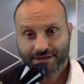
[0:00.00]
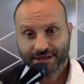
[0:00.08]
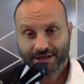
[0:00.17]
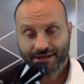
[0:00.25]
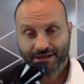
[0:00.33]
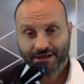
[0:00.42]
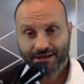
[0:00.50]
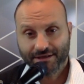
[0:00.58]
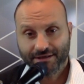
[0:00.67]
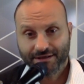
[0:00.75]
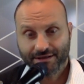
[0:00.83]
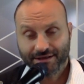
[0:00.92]

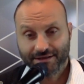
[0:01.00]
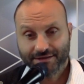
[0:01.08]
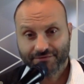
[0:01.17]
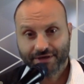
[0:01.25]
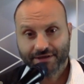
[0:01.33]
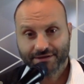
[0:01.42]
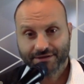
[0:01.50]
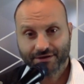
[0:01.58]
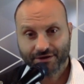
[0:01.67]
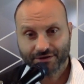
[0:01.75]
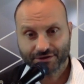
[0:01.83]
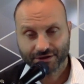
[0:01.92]
and in his
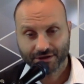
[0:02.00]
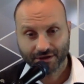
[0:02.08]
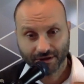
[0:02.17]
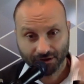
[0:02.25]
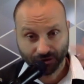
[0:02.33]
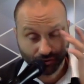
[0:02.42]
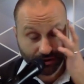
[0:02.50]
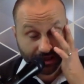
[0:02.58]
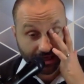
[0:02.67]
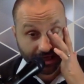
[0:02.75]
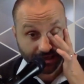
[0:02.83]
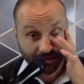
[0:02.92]
research,
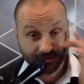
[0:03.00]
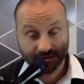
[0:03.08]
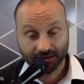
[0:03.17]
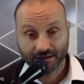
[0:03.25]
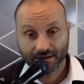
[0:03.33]
looking at it,